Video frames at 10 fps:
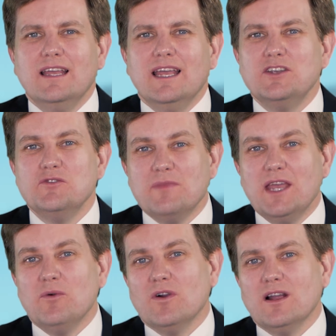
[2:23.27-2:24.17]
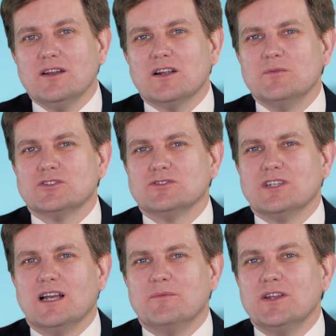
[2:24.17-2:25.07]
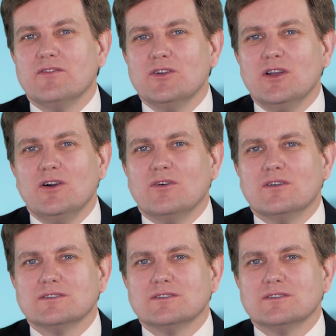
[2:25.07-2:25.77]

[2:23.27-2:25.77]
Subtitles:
And you may work on a commercial job, you never know.